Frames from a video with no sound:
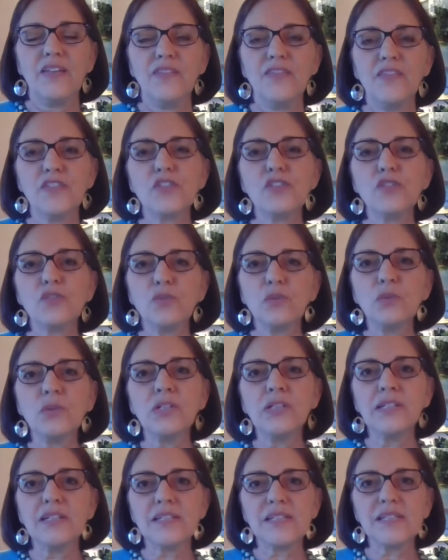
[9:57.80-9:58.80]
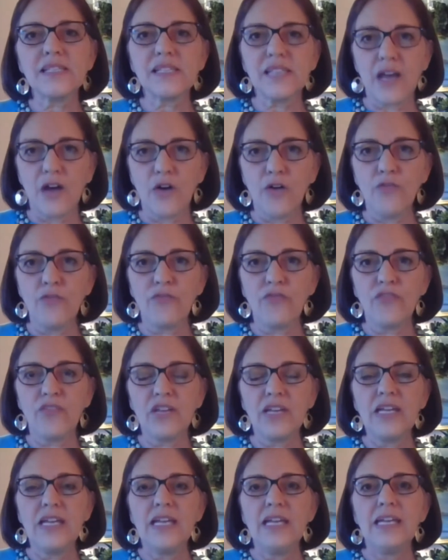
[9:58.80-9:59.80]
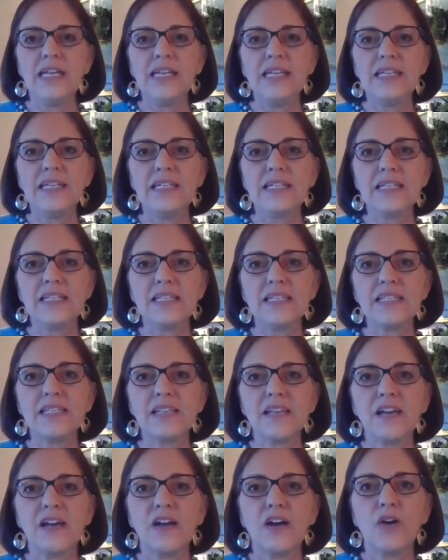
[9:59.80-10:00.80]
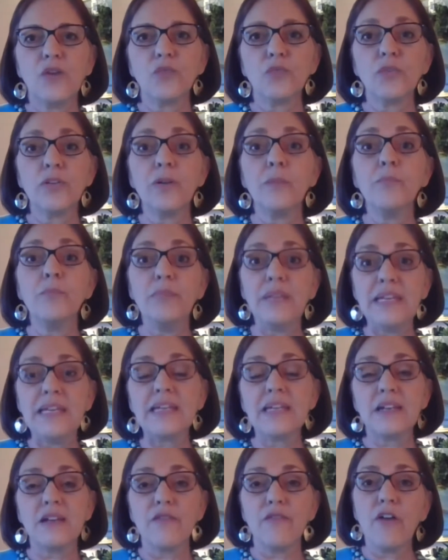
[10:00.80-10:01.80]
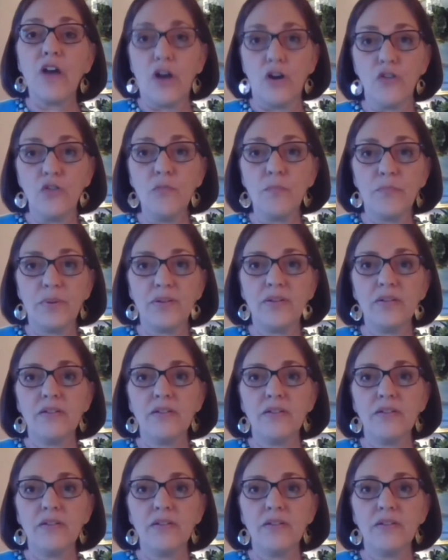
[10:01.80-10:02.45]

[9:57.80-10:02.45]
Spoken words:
school itself is a real beacon of hope